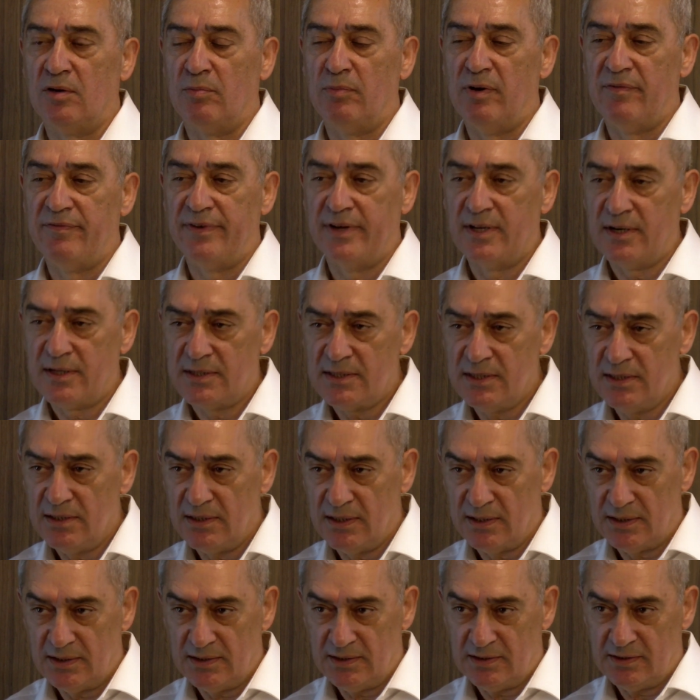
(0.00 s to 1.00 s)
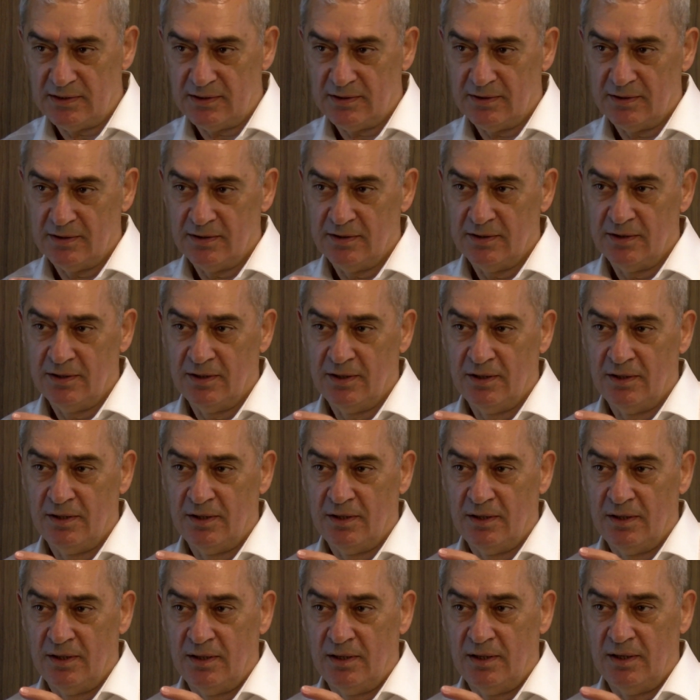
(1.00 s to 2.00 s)
Romaversitas,
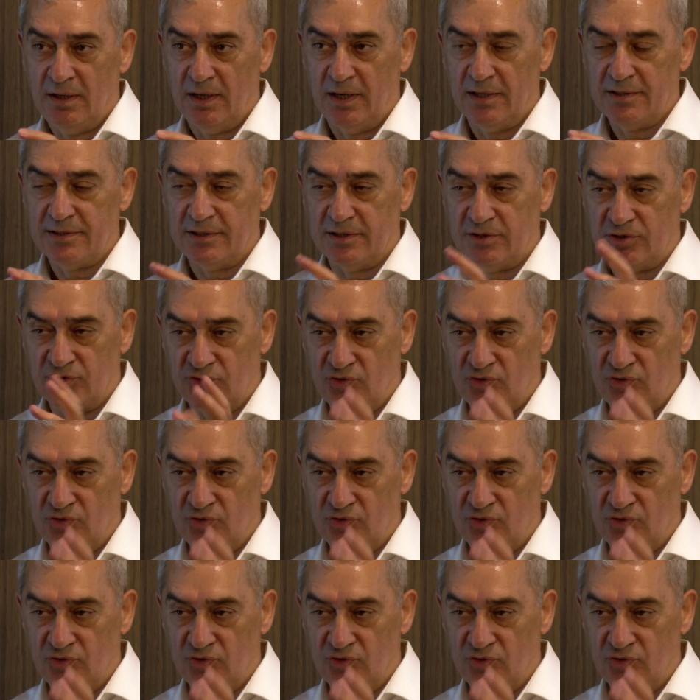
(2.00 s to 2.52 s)
as